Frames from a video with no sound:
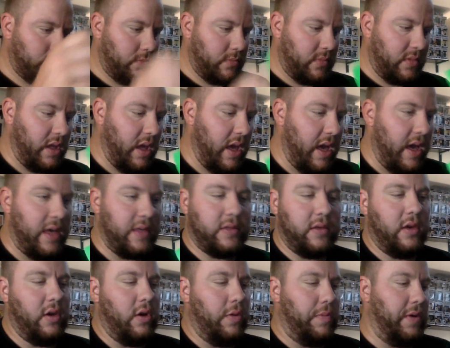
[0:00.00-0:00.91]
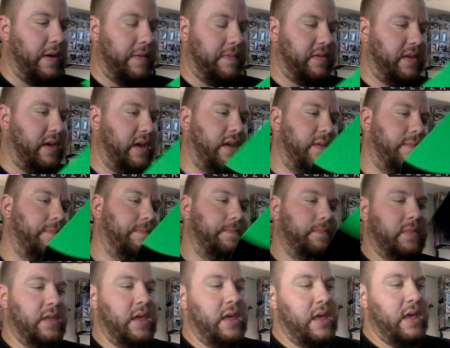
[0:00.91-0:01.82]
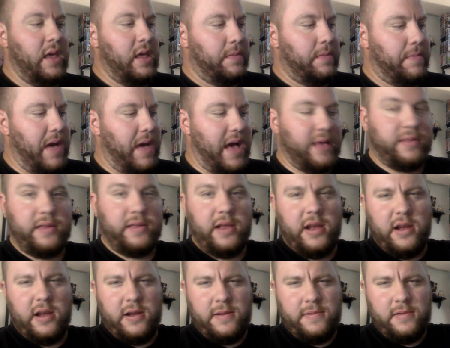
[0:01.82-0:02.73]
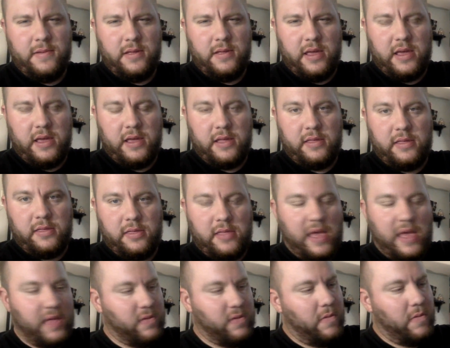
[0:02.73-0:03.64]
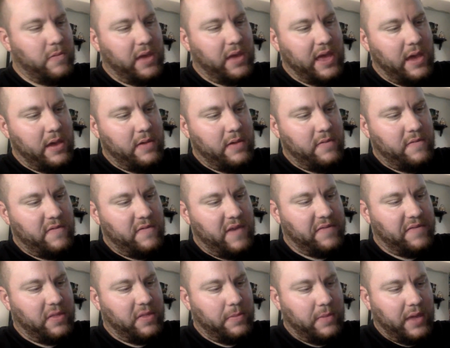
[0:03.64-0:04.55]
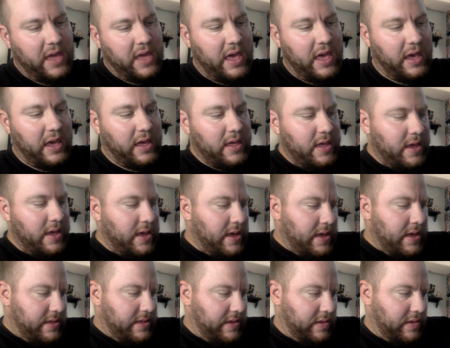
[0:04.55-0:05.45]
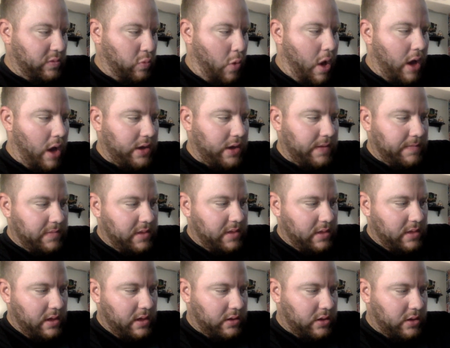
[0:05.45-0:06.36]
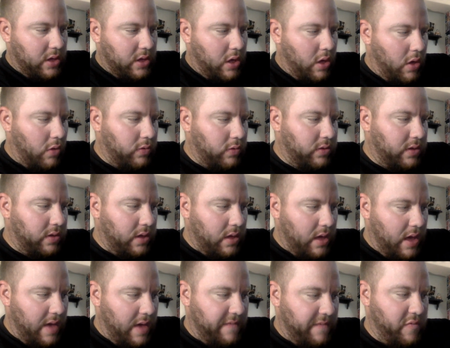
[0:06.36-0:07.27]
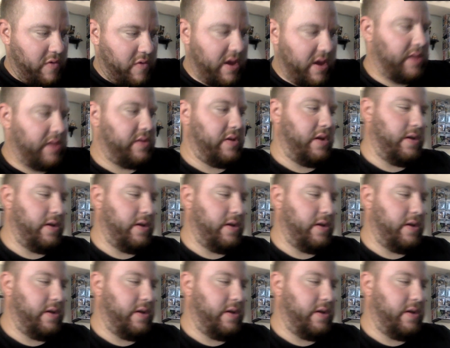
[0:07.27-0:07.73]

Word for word: Uh, so you open up the box here, and that's what we get right from the beginning. It says, Welcome to the Cult of Razer.